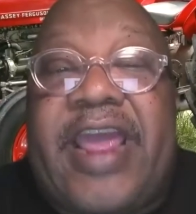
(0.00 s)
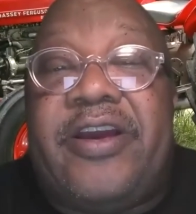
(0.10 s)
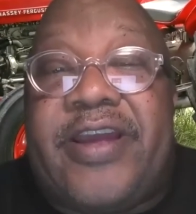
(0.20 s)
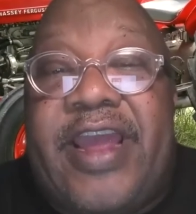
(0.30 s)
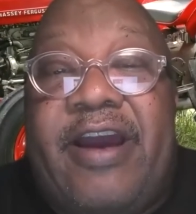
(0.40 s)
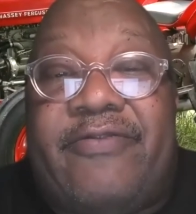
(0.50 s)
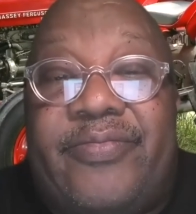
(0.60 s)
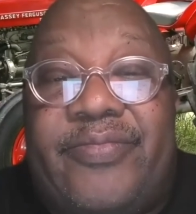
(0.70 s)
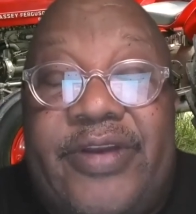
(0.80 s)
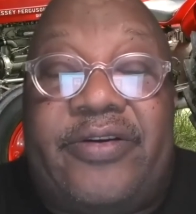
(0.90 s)
good care of
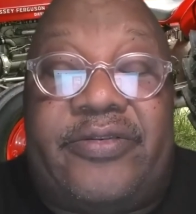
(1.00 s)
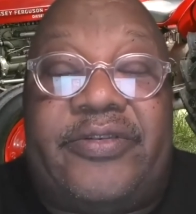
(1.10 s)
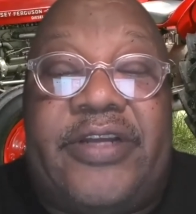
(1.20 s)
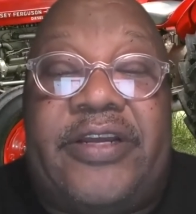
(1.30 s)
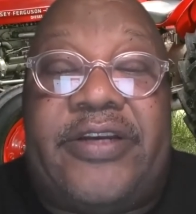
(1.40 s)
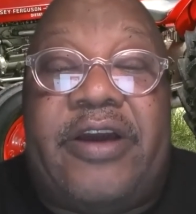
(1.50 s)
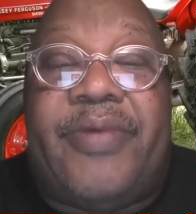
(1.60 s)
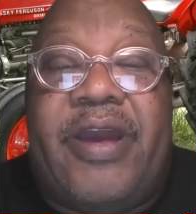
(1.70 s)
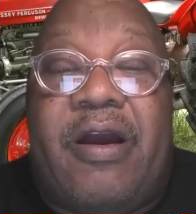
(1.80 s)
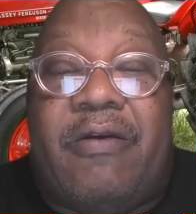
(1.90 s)
them. They'll
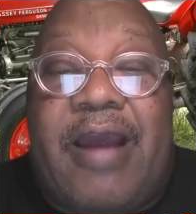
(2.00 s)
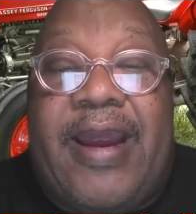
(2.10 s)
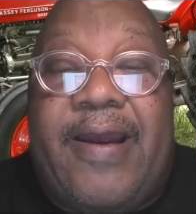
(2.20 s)
be all right.